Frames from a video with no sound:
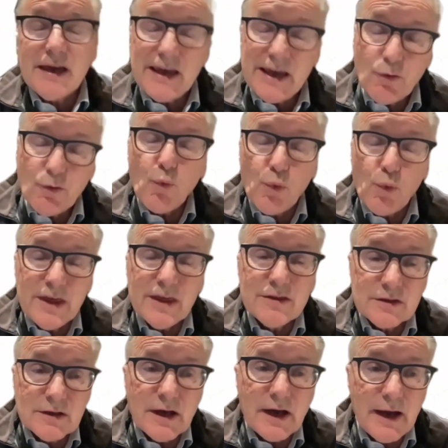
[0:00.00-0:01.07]
even
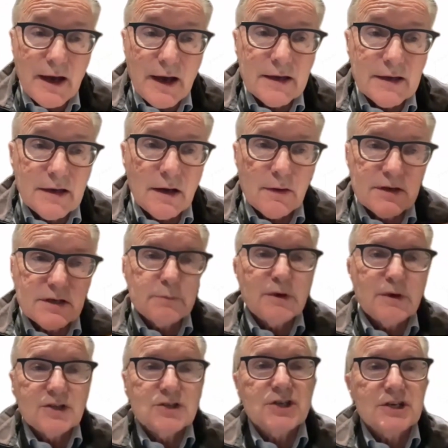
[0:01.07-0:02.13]
with
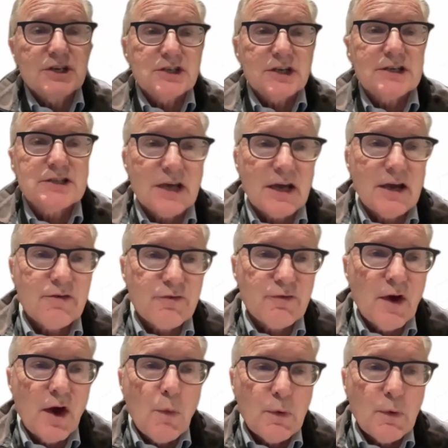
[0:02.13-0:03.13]
intermittent GCSF,